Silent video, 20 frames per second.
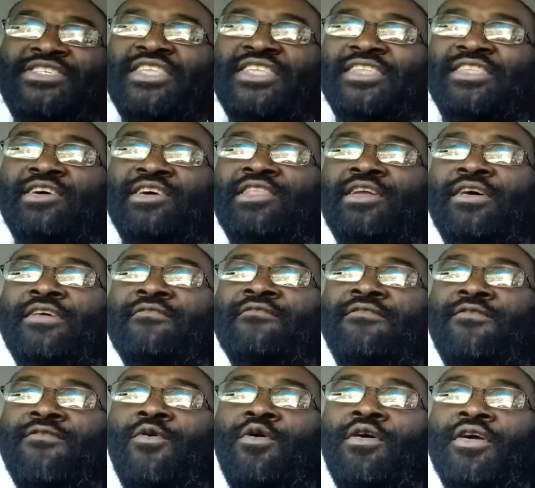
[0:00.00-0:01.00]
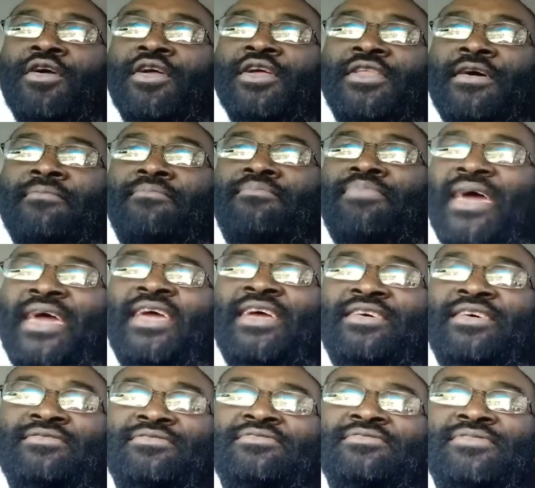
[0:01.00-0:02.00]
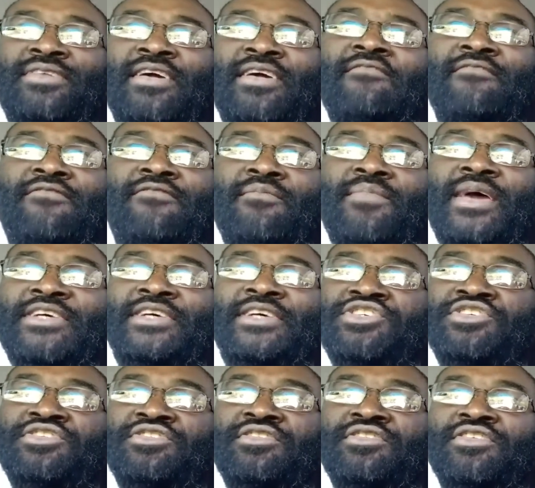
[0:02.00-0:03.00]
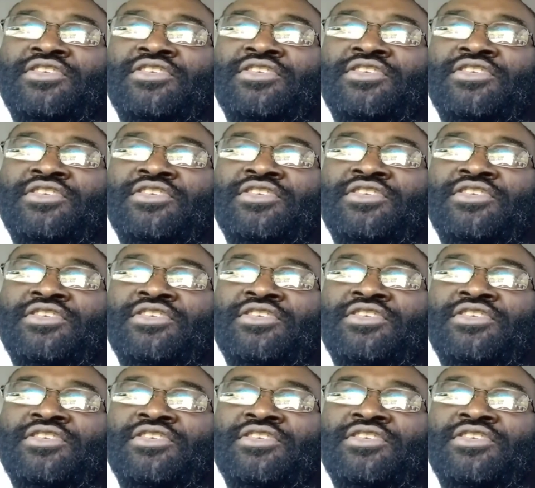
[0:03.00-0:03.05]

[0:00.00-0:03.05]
that they're looking for, the bank information,